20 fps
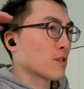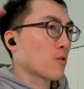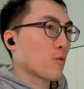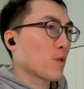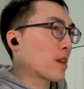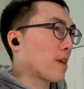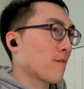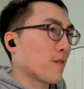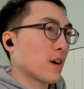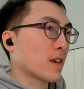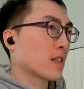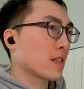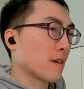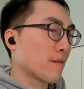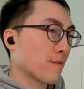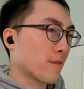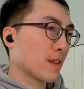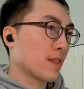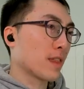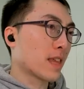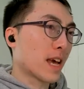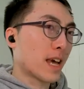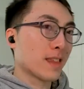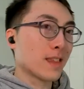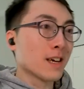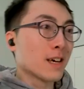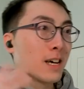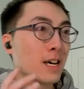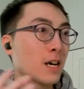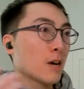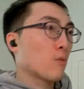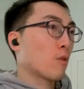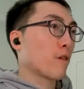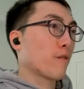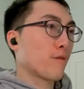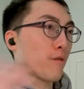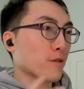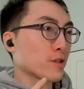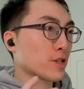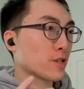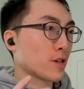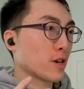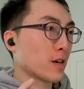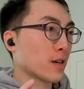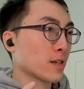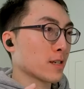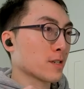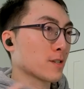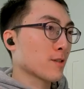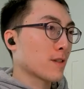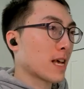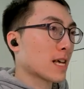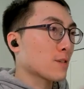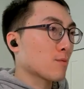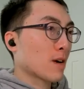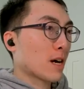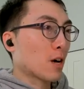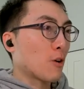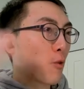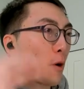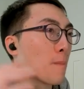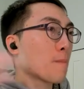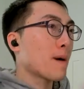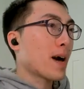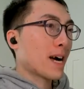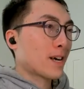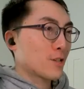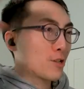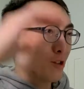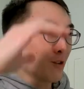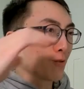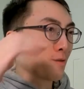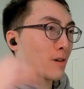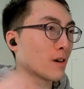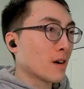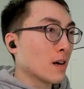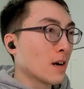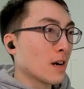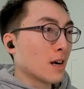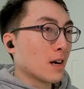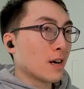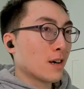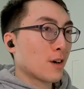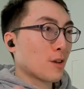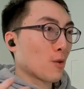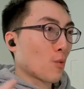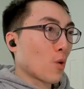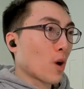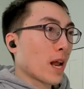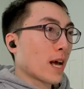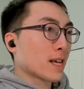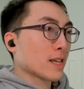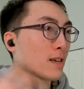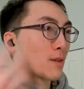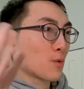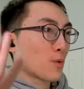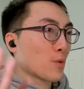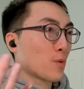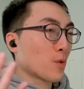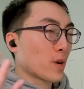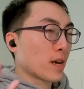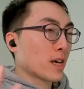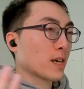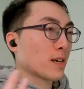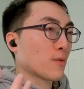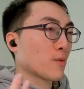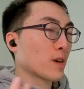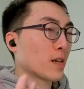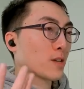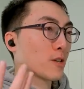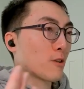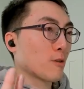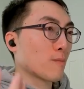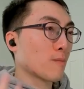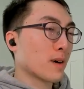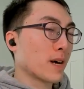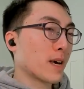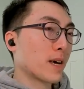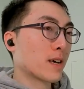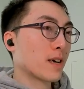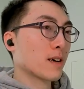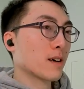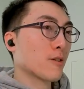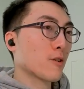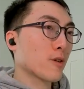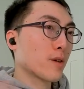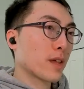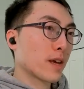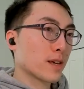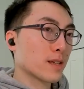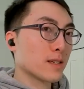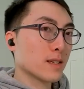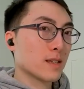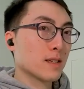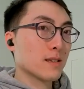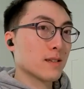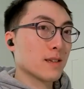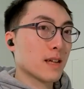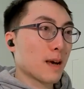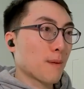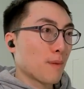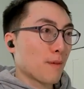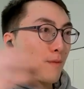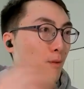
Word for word: is already very different than when you first started. So that's why going back to, you know, what I what I what I told Mike earlier to like